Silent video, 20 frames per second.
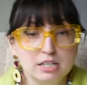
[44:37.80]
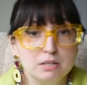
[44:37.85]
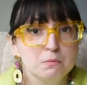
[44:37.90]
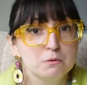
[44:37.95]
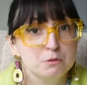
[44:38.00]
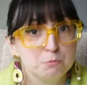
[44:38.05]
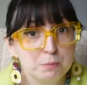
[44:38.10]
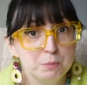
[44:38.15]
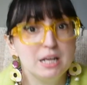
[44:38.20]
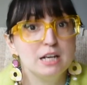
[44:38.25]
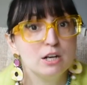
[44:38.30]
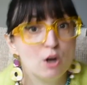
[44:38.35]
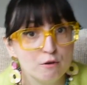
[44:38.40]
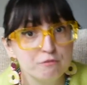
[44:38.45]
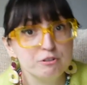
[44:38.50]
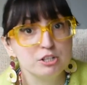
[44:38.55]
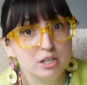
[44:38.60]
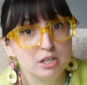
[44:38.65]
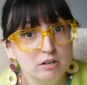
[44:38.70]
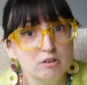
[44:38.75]

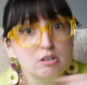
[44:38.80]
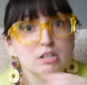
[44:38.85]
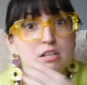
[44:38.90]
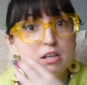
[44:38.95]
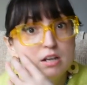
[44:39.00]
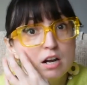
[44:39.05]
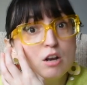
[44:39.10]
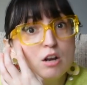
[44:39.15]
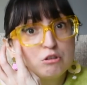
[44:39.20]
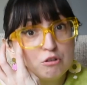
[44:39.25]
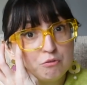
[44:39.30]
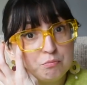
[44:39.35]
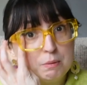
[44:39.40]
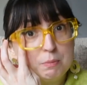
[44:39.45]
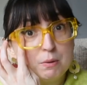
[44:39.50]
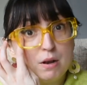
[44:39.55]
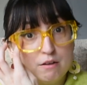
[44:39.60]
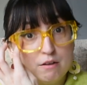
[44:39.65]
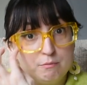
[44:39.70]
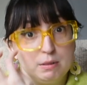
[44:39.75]
spin-off series, and a lot of
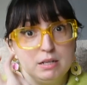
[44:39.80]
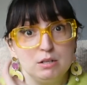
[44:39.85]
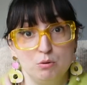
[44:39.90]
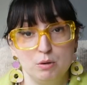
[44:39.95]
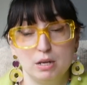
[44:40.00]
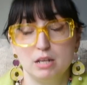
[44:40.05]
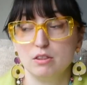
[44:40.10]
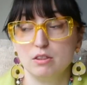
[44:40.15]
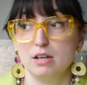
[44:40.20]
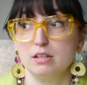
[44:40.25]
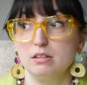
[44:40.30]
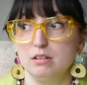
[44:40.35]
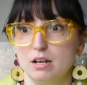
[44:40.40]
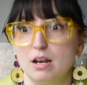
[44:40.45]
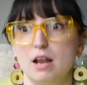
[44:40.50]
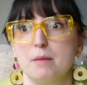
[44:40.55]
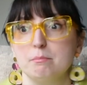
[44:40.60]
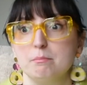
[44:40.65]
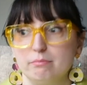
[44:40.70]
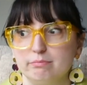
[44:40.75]
people have been doing that,
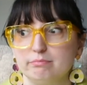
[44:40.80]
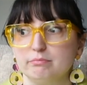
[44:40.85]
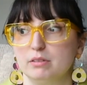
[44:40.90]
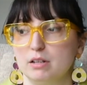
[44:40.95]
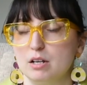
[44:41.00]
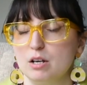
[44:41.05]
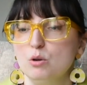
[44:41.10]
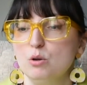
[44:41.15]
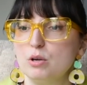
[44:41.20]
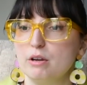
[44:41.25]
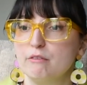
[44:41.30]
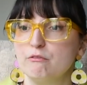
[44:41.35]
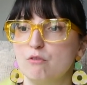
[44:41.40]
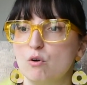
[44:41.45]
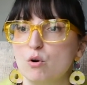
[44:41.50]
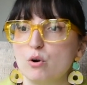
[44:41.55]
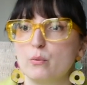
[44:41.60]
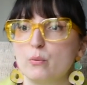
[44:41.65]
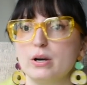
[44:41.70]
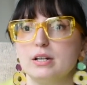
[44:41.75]
and I'm looking
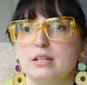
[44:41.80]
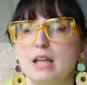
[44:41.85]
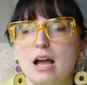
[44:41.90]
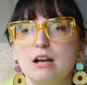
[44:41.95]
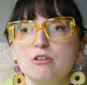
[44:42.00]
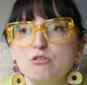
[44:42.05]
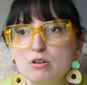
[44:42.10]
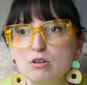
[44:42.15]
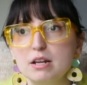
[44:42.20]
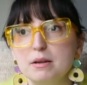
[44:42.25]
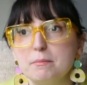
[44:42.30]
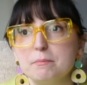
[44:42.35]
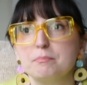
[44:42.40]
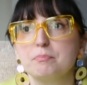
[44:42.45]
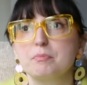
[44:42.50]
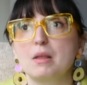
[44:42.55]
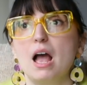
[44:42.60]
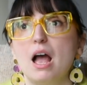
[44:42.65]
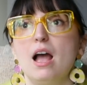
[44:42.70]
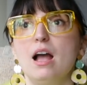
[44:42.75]
forward. Actually,
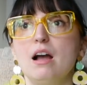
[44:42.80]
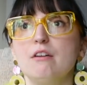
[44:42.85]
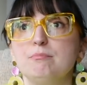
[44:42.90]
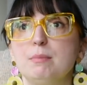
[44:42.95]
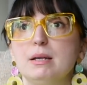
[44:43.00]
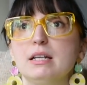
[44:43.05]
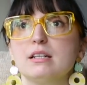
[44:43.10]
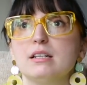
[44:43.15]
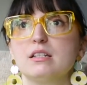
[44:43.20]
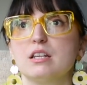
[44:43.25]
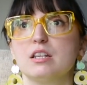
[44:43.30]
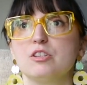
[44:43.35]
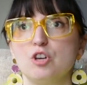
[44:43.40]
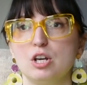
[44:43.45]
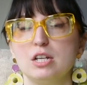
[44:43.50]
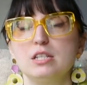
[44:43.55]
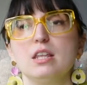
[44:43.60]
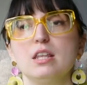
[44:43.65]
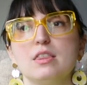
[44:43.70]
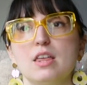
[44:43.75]
I have been
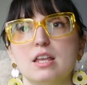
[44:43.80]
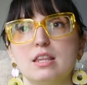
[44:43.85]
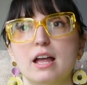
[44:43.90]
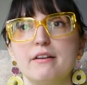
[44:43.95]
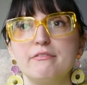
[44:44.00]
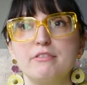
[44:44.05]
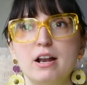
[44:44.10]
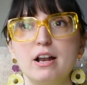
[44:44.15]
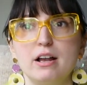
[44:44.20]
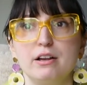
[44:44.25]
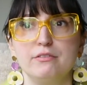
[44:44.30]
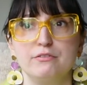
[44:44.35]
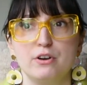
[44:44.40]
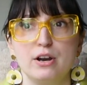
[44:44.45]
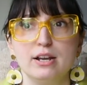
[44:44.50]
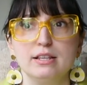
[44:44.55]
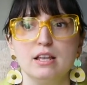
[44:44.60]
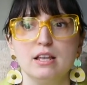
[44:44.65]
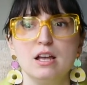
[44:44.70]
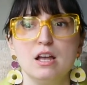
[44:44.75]
suggested that after I have
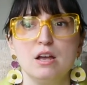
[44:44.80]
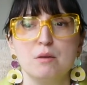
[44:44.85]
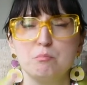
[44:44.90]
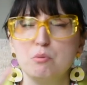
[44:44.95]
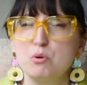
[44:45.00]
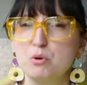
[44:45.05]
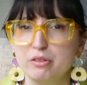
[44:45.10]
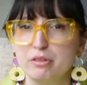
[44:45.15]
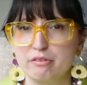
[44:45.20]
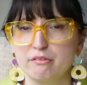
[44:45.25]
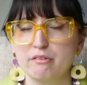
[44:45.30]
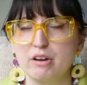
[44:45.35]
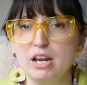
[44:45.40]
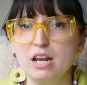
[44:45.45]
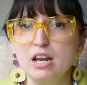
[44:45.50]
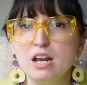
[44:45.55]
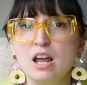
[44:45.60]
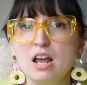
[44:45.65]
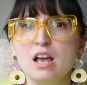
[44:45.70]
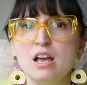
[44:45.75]
read book
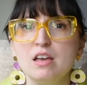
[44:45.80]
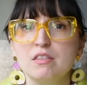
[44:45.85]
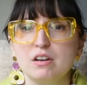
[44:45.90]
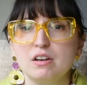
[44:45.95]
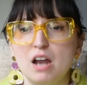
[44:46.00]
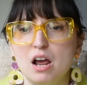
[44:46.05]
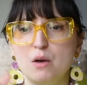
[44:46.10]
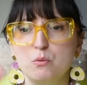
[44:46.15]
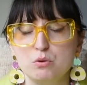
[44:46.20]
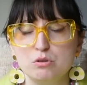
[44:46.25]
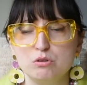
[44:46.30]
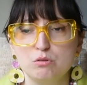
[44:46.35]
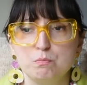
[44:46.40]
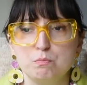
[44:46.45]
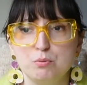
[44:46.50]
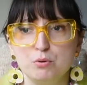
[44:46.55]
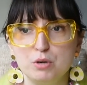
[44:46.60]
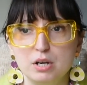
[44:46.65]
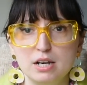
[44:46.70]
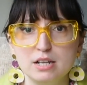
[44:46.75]
3, that I would
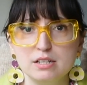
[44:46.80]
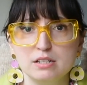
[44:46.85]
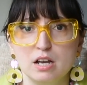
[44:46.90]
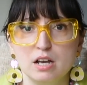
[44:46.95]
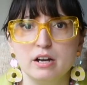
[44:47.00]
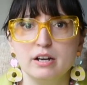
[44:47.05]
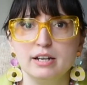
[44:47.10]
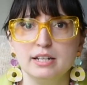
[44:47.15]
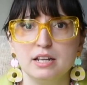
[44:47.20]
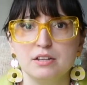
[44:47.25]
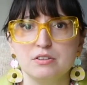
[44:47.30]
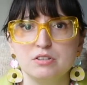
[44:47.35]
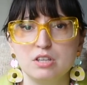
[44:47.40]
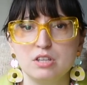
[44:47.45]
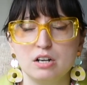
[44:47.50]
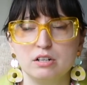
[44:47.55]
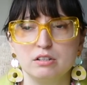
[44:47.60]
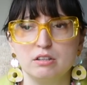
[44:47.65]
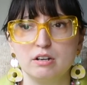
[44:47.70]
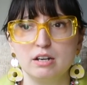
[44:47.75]
put it aside and
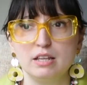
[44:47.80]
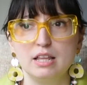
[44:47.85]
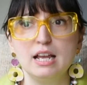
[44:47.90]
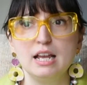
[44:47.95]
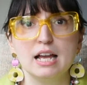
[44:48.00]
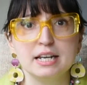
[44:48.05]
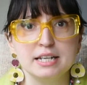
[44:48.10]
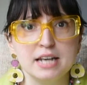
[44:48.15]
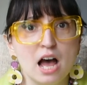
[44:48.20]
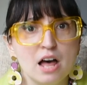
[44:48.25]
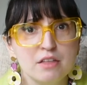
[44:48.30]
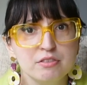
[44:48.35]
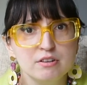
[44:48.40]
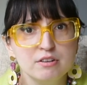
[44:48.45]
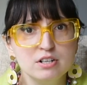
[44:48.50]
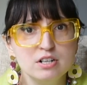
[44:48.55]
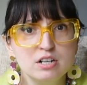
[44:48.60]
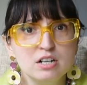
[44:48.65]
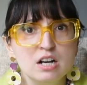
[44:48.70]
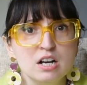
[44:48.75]
start reading
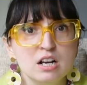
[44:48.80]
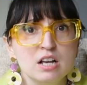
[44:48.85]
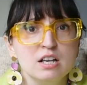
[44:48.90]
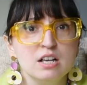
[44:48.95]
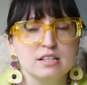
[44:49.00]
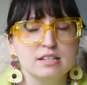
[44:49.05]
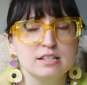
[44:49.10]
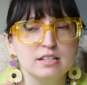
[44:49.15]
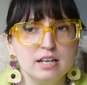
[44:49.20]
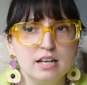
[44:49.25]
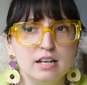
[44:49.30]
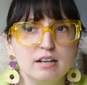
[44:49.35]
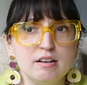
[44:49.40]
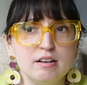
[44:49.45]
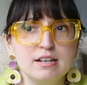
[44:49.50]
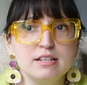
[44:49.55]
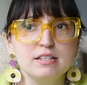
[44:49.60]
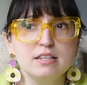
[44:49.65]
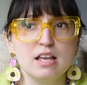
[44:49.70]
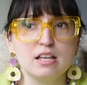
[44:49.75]
another
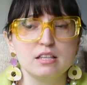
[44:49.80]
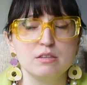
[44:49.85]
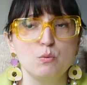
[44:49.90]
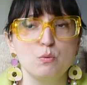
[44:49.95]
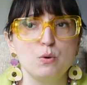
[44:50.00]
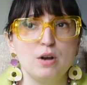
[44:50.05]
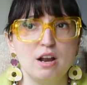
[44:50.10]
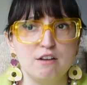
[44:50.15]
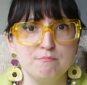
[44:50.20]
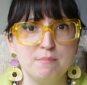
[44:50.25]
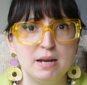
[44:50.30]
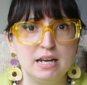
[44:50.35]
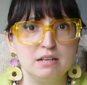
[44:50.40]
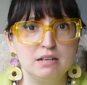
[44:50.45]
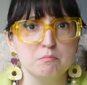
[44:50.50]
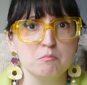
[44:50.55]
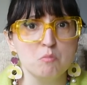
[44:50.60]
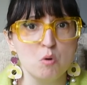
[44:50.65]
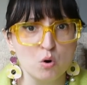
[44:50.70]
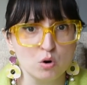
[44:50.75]
series that would have
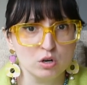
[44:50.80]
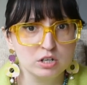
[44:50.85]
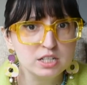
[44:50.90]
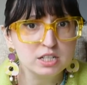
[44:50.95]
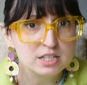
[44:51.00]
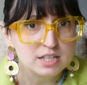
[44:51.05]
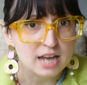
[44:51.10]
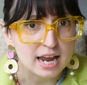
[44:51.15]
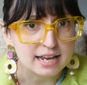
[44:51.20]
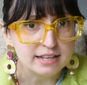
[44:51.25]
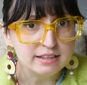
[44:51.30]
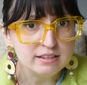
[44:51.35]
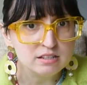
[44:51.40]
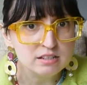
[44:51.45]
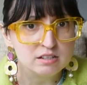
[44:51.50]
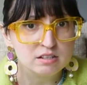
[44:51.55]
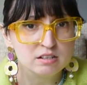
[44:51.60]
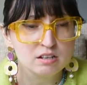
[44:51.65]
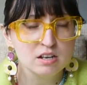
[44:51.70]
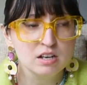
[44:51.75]
made more
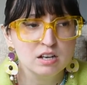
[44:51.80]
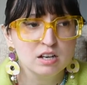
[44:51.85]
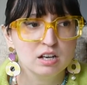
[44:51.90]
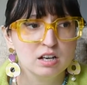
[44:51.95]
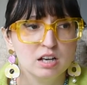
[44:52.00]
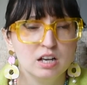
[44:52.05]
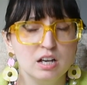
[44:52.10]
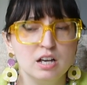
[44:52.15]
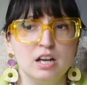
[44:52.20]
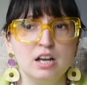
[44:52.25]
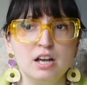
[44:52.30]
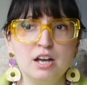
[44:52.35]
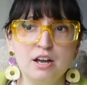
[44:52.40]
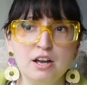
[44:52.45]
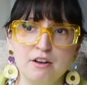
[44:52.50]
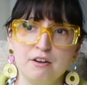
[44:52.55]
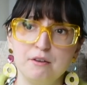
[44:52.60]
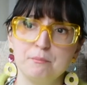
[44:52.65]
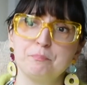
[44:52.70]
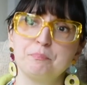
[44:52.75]
sense
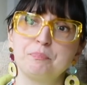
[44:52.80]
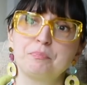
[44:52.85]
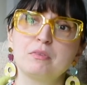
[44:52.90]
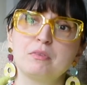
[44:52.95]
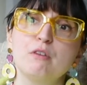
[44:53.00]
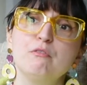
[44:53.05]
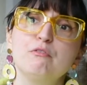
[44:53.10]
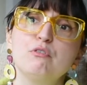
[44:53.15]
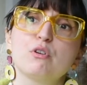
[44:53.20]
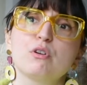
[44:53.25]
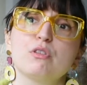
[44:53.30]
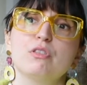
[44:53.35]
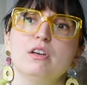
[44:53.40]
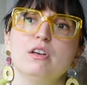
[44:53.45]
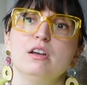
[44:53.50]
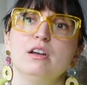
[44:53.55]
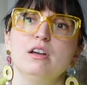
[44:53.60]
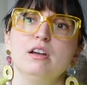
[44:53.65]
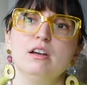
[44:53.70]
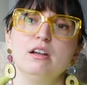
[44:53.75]
for
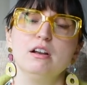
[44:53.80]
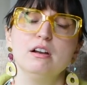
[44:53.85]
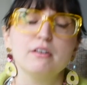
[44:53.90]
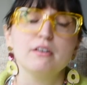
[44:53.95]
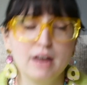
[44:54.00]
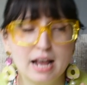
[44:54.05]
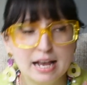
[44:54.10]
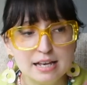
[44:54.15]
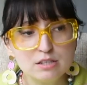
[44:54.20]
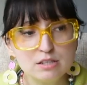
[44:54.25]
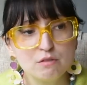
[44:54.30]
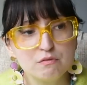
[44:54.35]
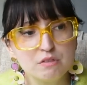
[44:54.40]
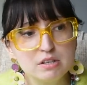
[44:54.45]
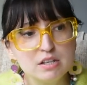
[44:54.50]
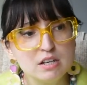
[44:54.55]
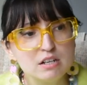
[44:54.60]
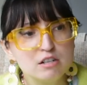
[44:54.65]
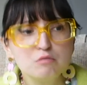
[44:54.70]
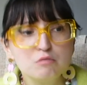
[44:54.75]
the rest of the
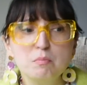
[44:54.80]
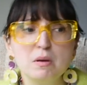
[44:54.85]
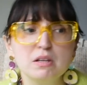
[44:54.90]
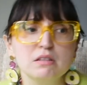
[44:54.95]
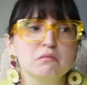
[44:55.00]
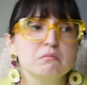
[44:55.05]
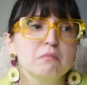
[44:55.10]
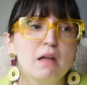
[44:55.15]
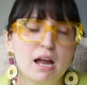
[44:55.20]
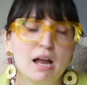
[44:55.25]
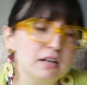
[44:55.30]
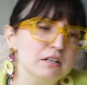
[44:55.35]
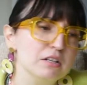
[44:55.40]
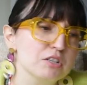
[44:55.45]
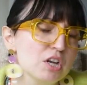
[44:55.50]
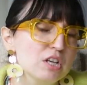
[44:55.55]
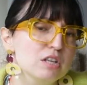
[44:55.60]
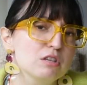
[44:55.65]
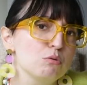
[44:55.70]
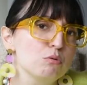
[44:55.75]
series, but I
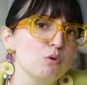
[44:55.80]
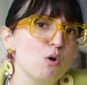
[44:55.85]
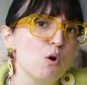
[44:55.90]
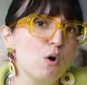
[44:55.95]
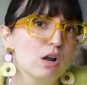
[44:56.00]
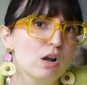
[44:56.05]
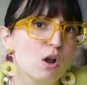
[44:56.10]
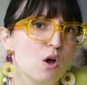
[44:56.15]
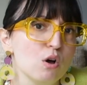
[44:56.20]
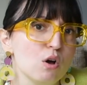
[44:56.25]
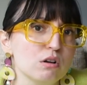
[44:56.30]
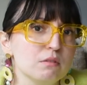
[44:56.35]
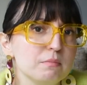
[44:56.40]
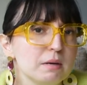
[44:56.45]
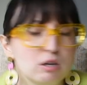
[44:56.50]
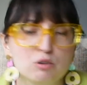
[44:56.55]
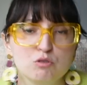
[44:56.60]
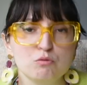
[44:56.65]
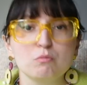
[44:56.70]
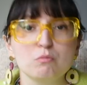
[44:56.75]
decided to go along
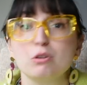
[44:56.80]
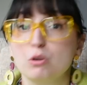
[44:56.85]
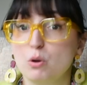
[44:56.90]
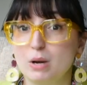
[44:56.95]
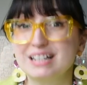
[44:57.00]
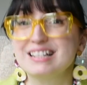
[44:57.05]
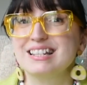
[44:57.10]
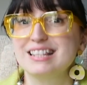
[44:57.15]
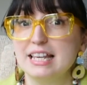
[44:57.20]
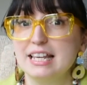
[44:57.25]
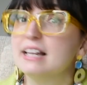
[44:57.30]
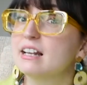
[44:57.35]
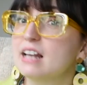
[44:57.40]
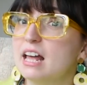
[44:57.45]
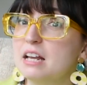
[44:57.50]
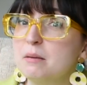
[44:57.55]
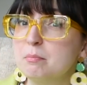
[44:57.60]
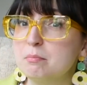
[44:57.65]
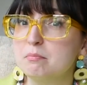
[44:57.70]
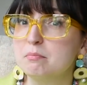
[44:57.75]
because you can still
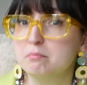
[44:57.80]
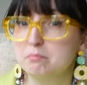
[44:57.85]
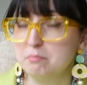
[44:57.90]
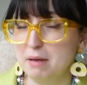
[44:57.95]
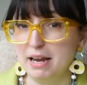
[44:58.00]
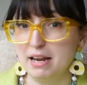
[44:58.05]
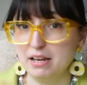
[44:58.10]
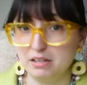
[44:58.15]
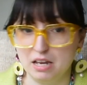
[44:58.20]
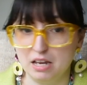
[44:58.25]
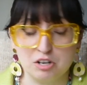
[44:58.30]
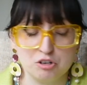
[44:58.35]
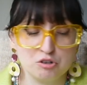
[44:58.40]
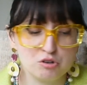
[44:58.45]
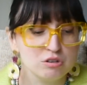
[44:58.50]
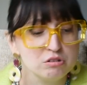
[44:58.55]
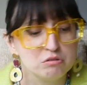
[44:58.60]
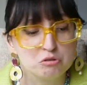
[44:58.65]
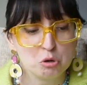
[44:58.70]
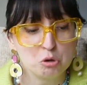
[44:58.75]
like pay
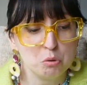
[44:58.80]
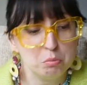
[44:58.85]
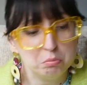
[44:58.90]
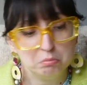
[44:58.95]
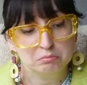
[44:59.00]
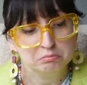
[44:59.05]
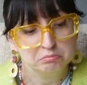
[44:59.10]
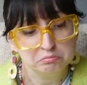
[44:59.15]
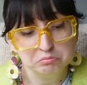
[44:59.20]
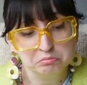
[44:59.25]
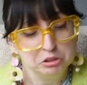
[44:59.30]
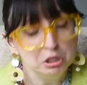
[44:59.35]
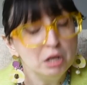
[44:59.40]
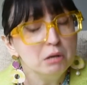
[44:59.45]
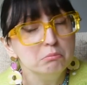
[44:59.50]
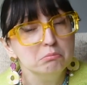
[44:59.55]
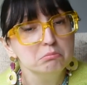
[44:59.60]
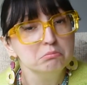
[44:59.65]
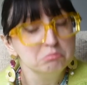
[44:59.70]
attention. So yeah.